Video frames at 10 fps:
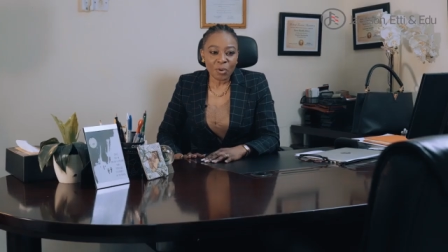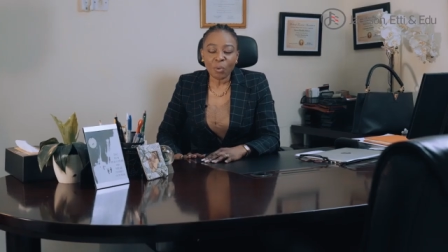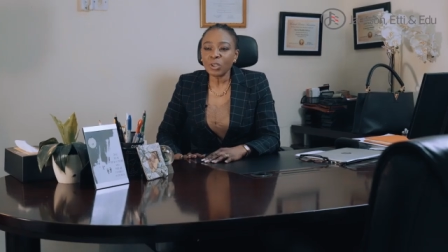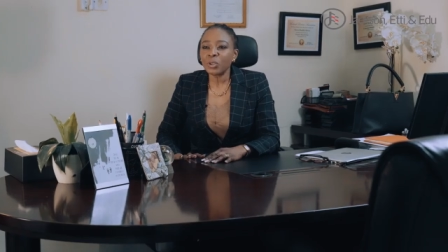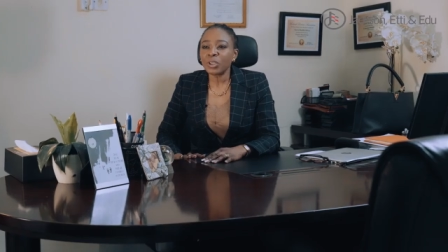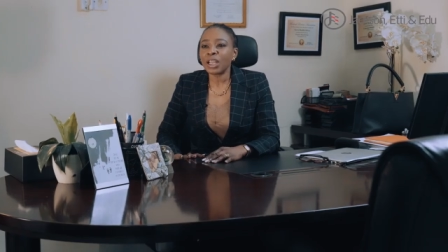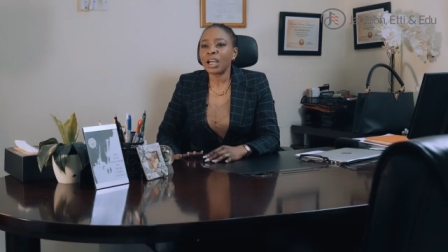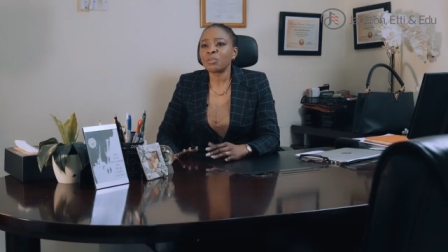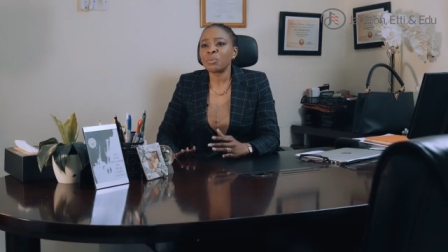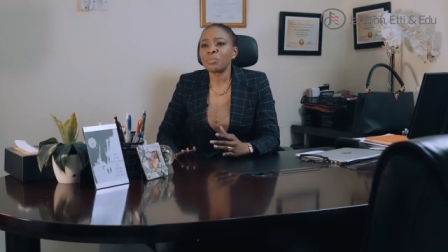always looking at
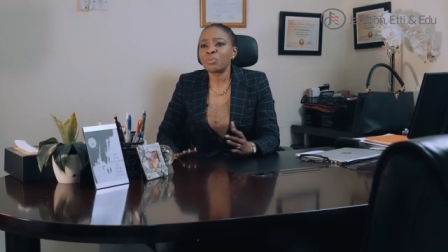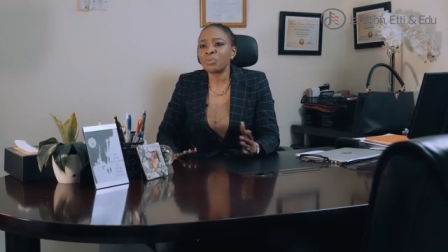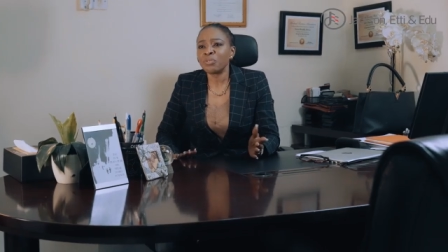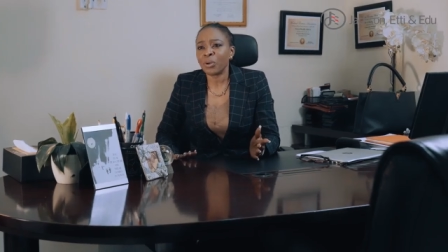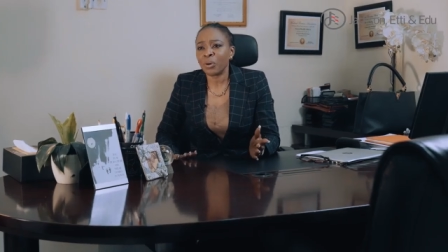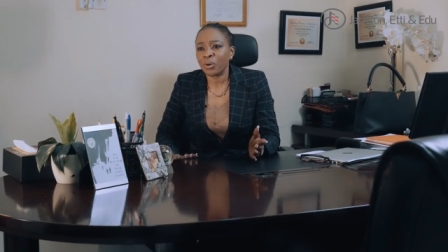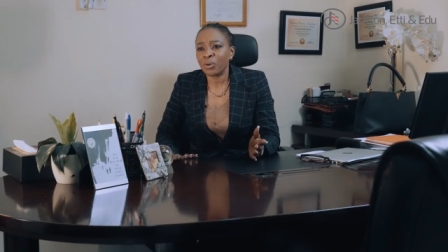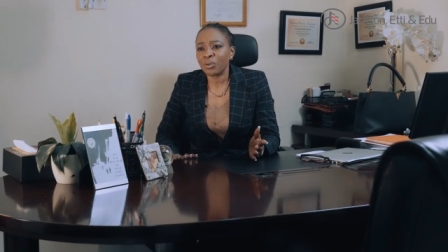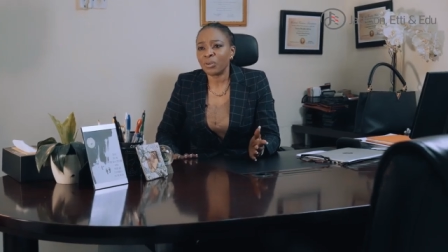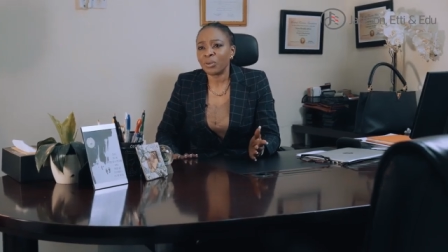how to improve your
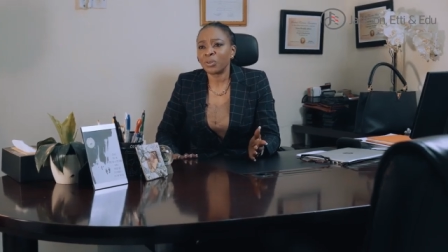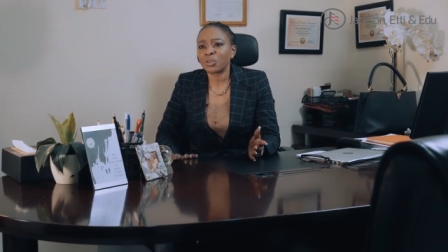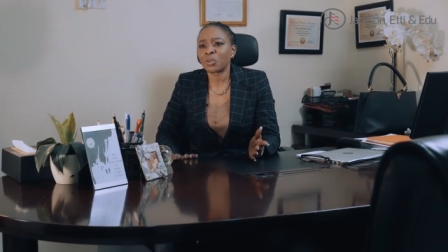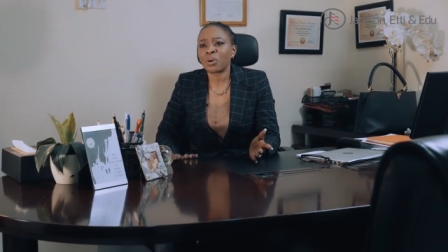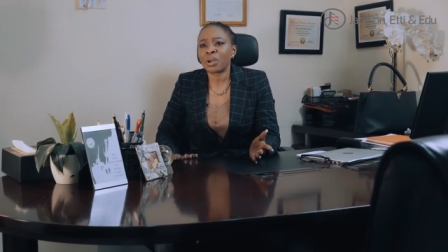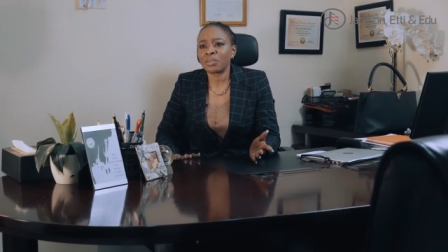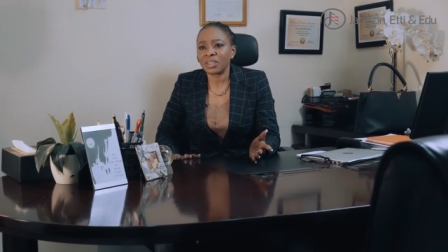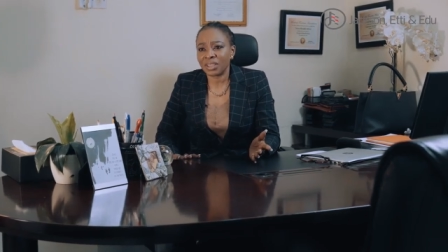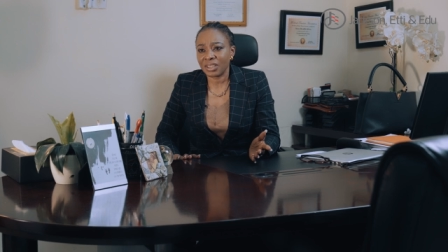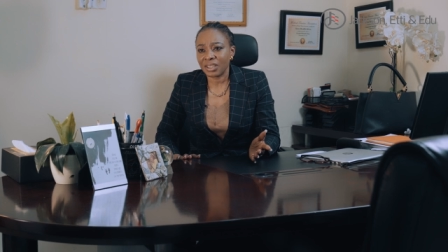
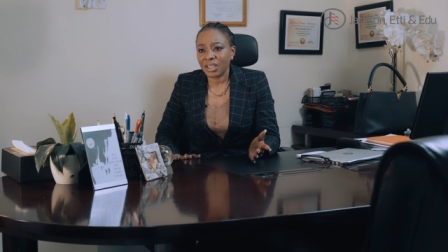surrounding.